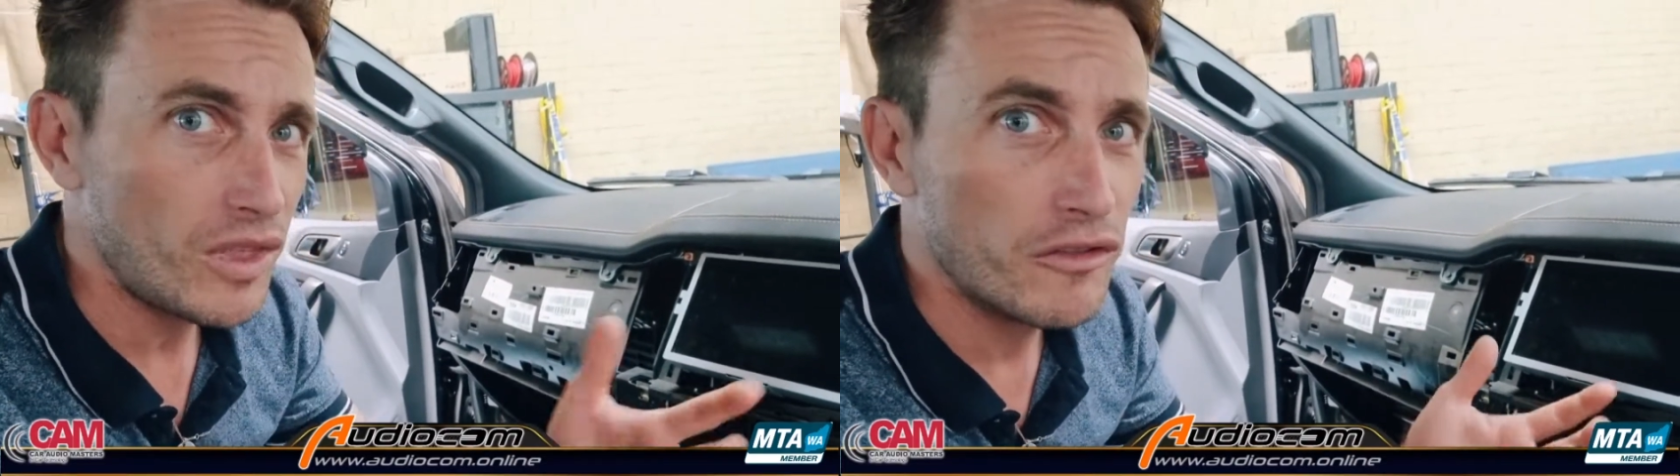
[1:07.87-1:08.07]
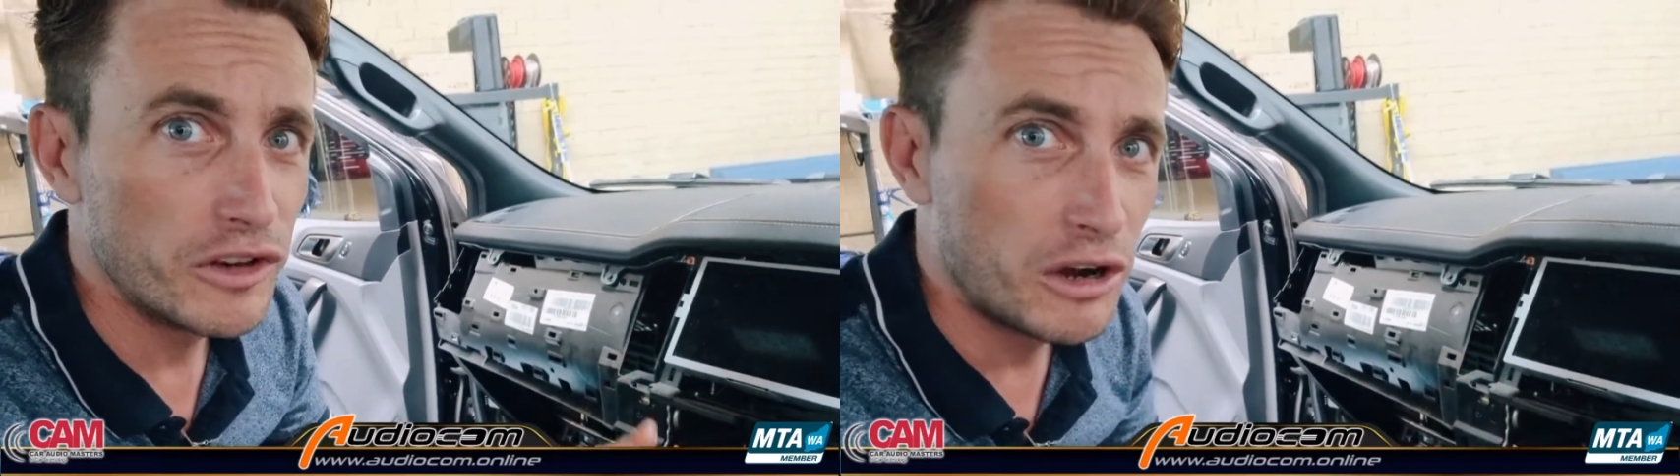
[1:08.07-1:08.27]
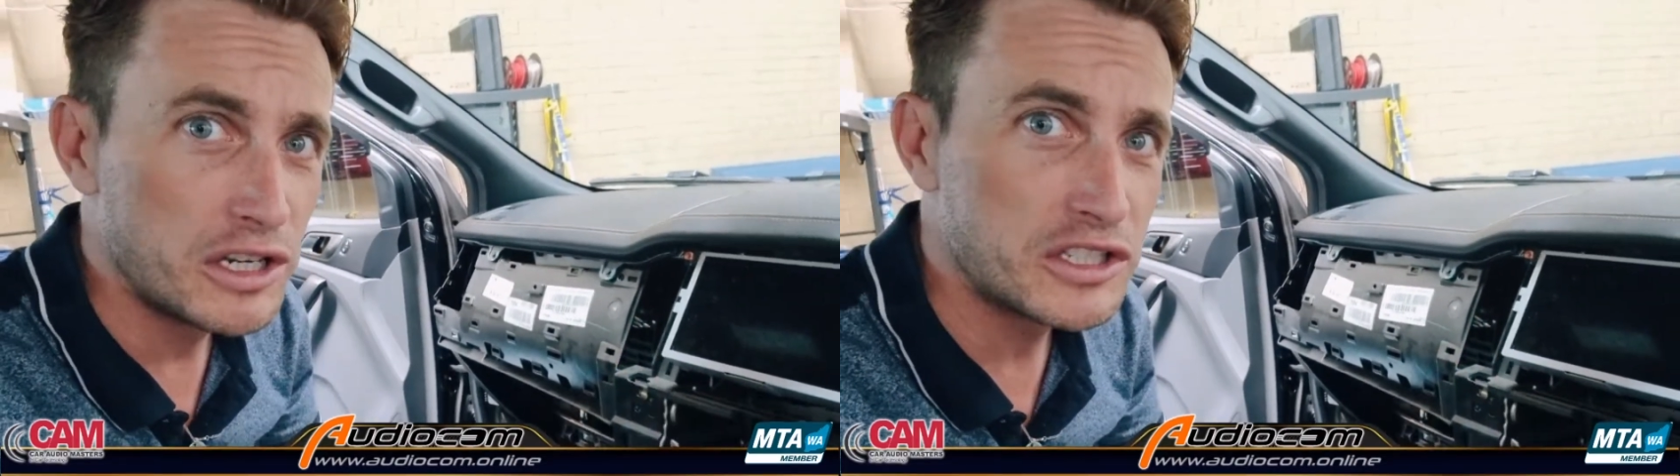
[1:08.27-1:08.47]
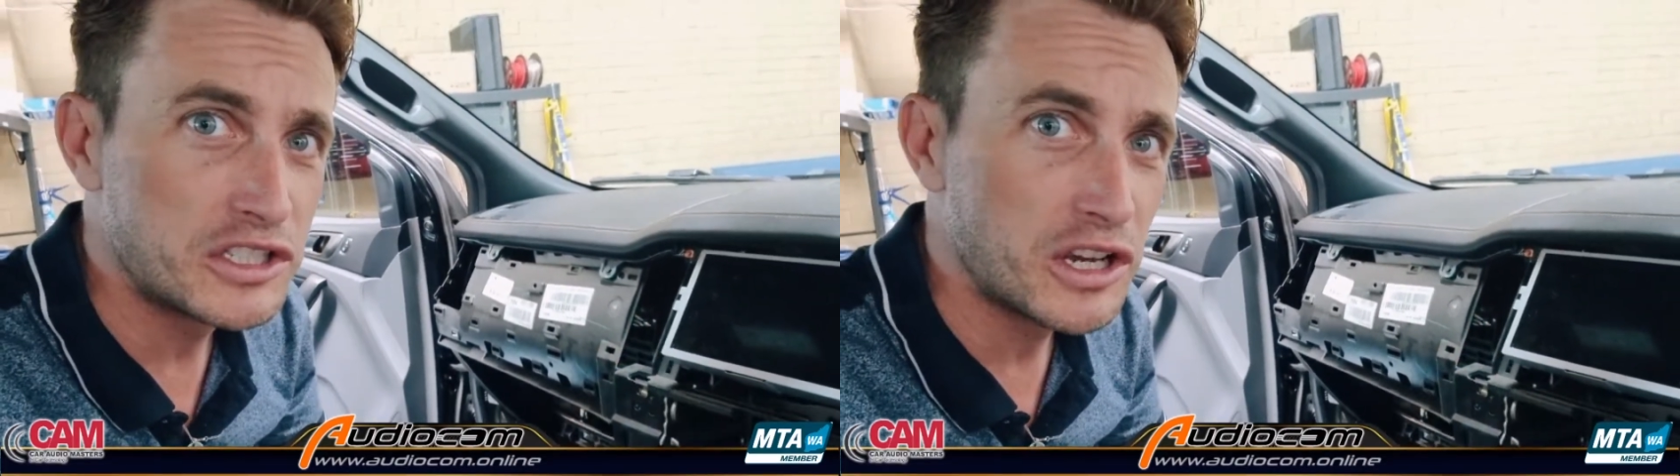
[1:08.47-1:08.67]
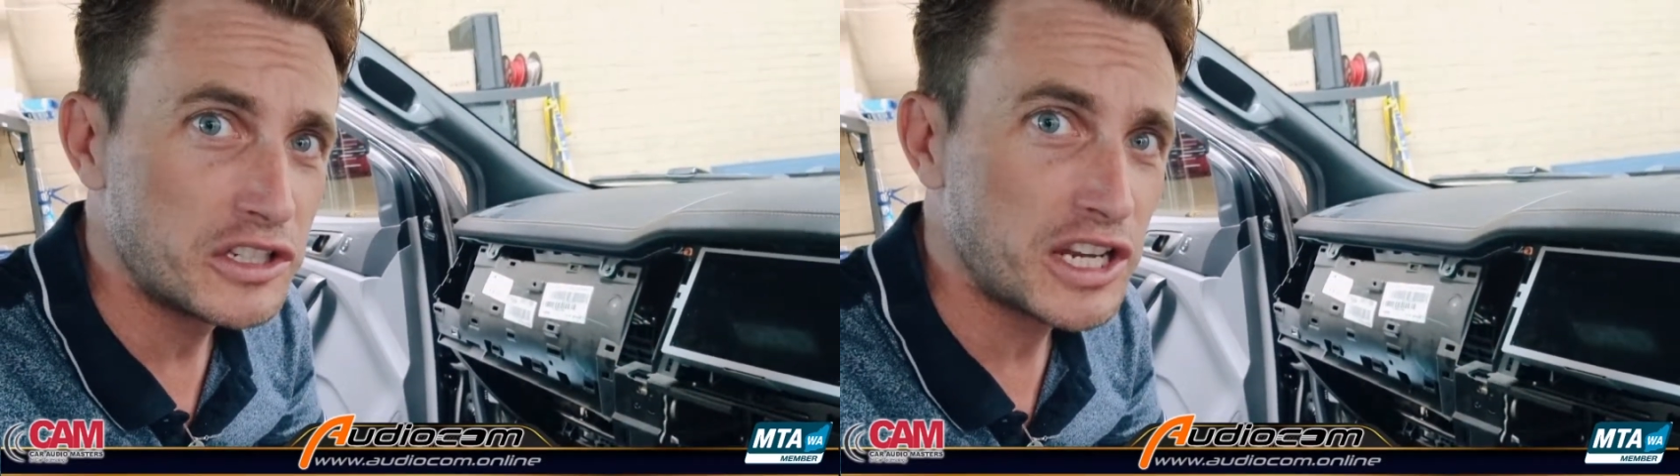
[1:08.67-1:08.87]
various
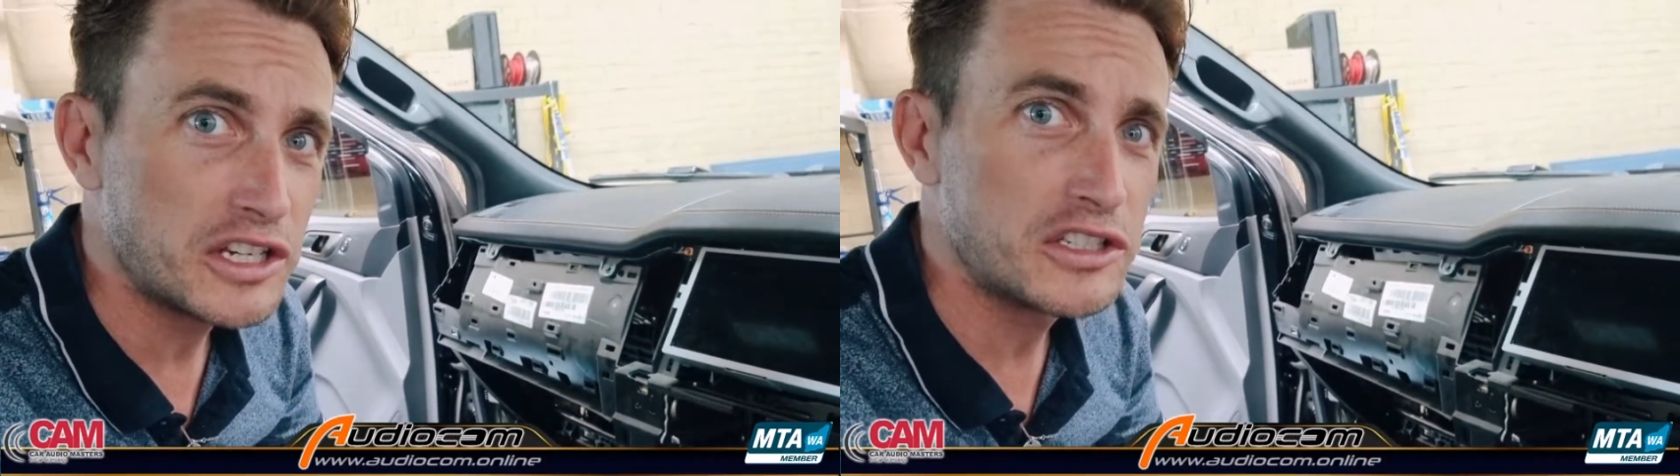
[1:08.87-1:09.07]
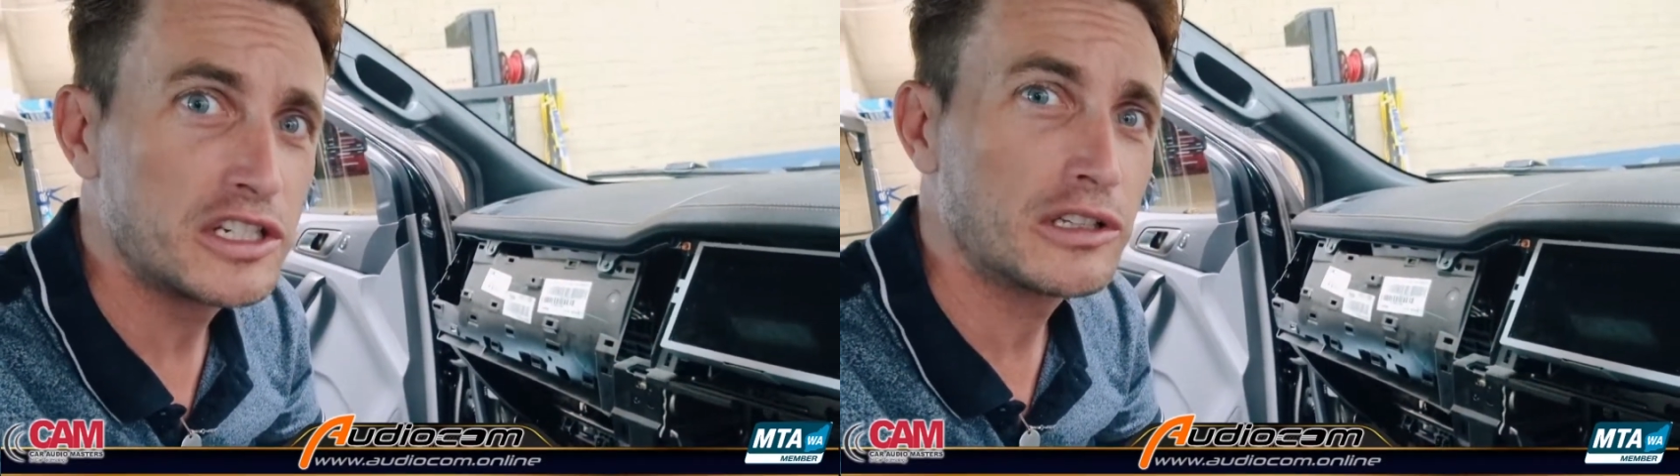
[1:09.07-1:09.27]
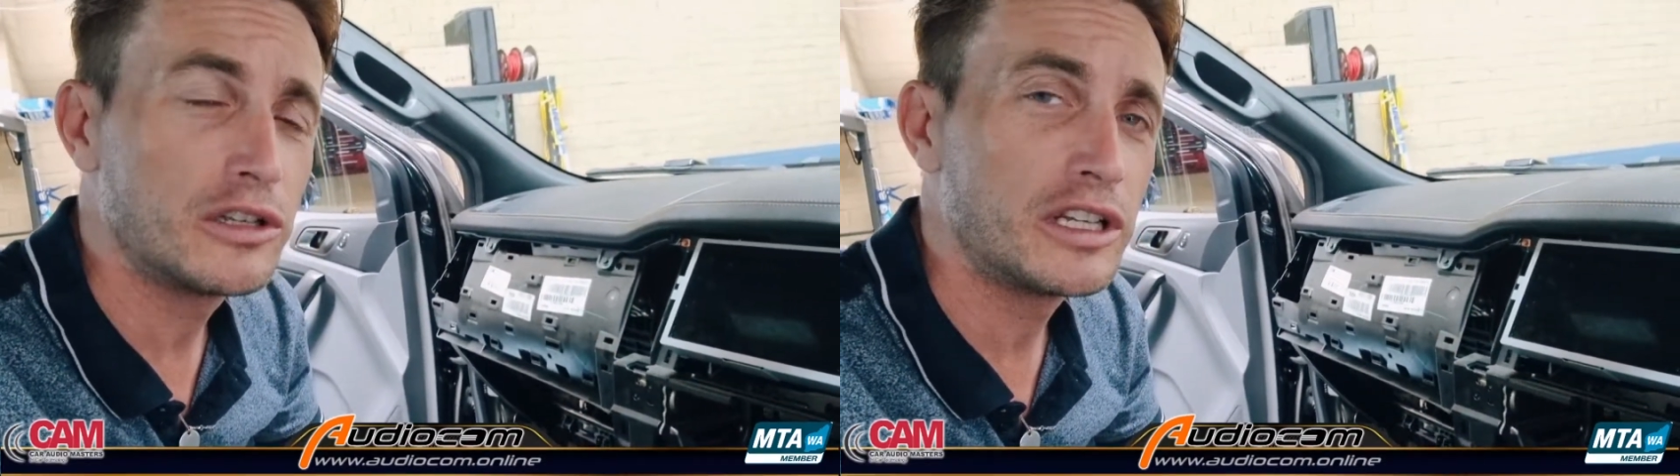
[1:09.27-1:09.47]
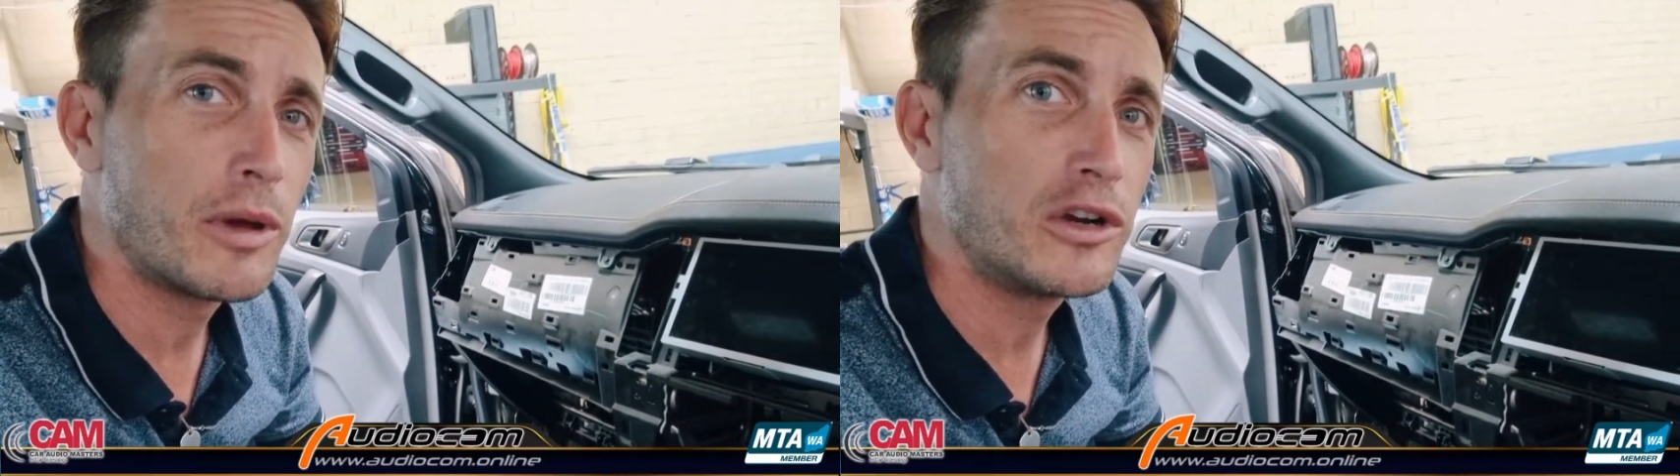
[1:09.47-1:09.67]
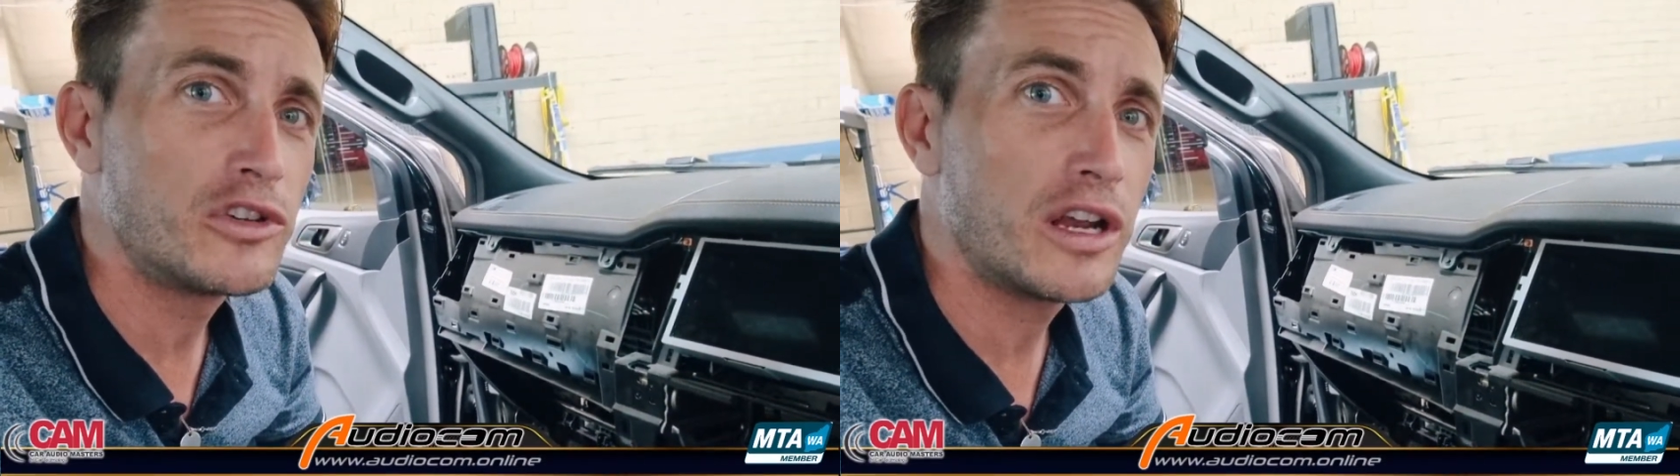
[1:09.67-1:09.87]
associations, including the
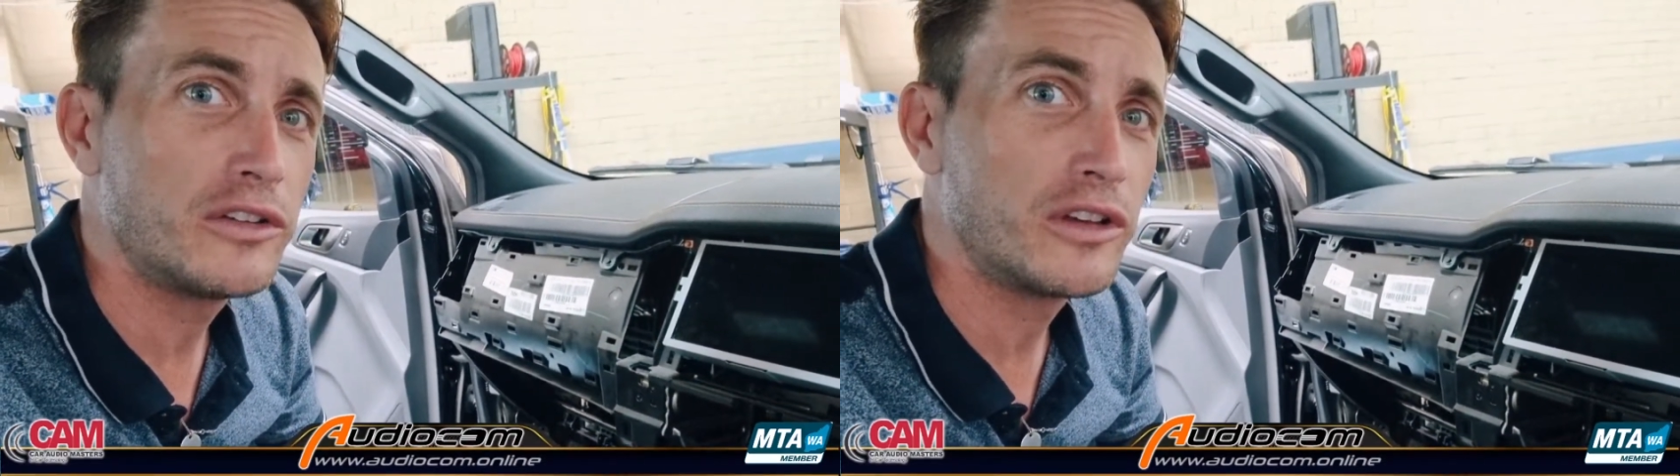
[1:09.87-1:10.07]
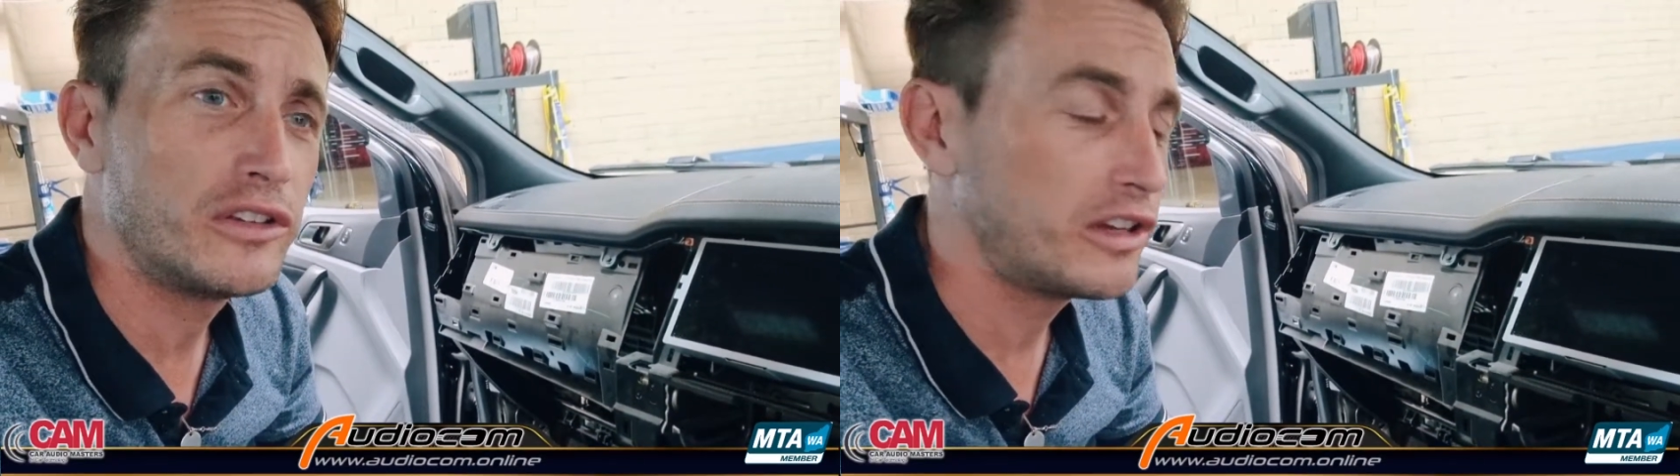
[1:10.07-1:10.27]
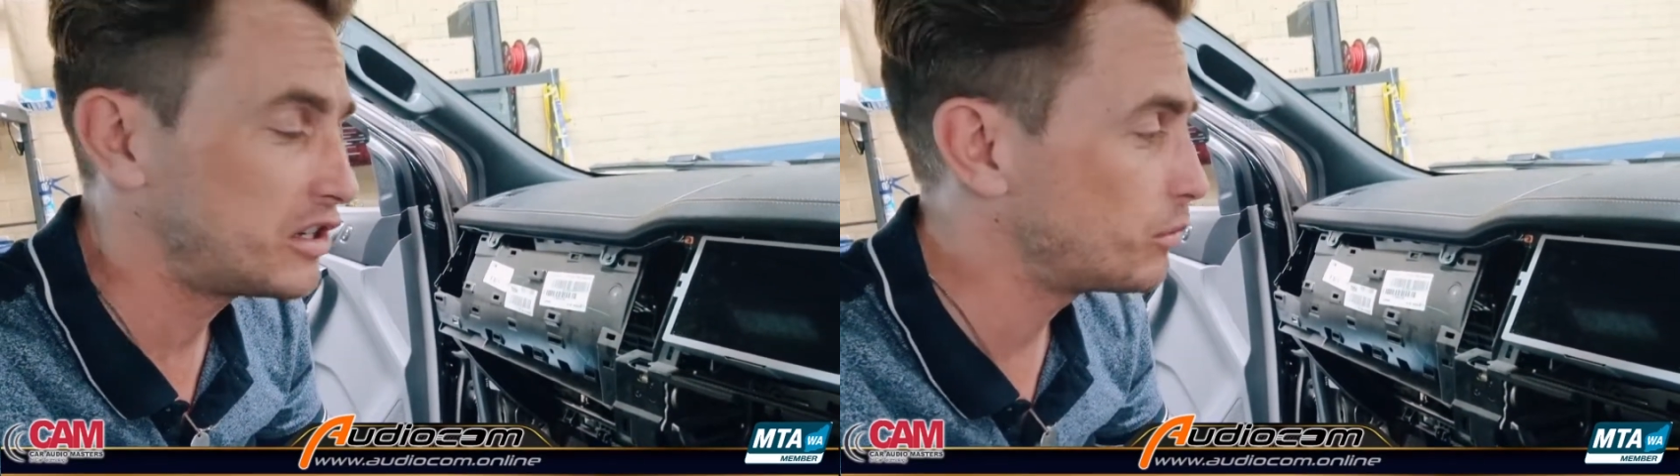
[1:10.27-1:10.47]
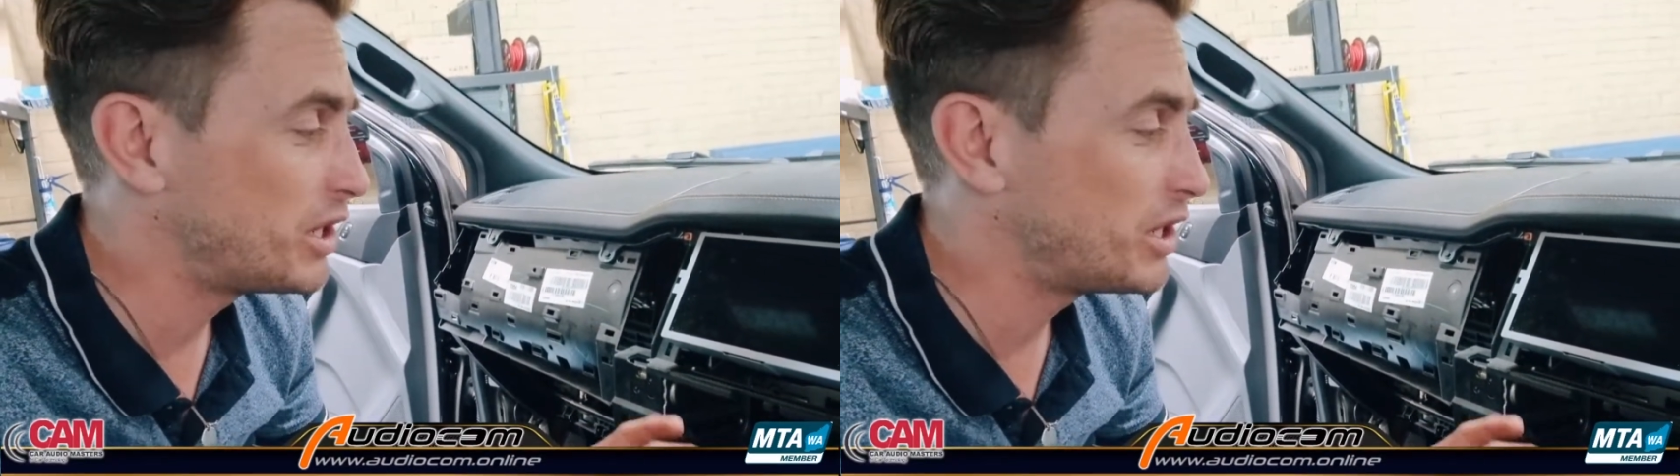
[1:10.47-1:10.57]
Motor Trade Association.